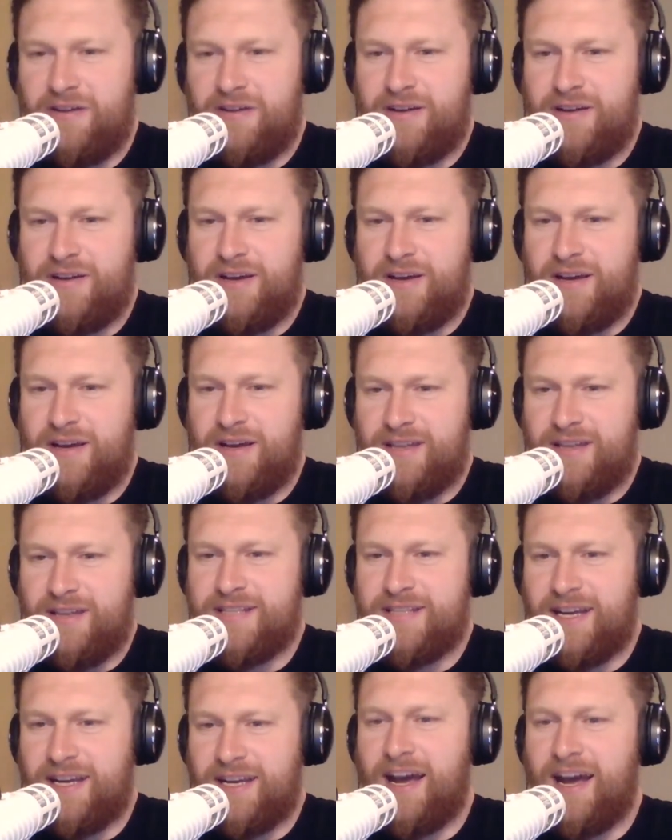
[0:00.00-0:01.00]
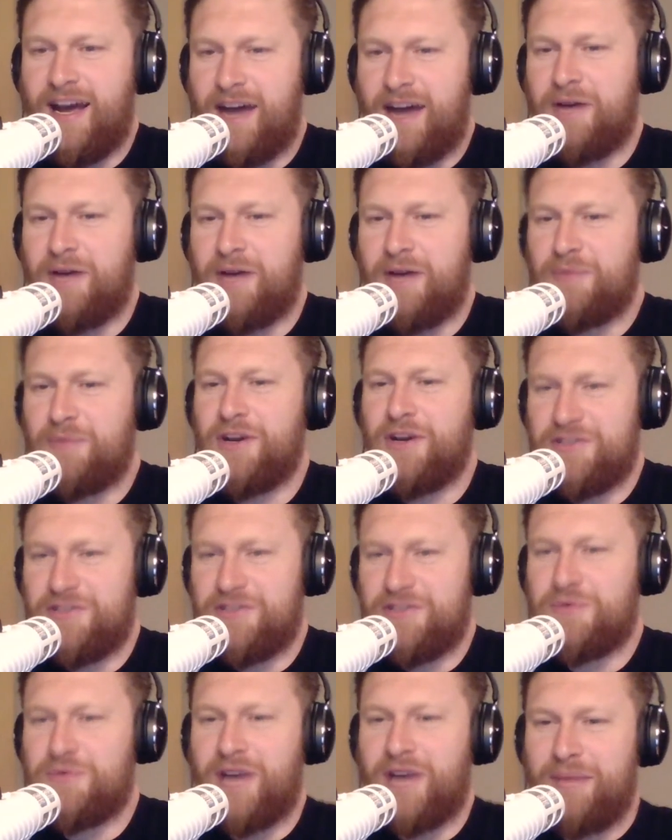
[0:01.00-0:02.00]
It's like I'm gonna do
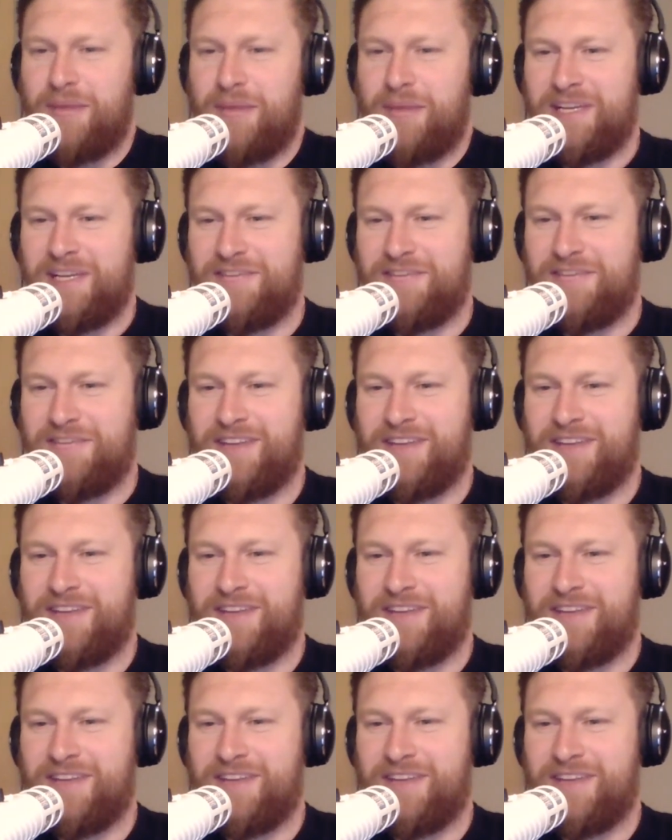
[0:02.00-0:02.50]
what I believe in,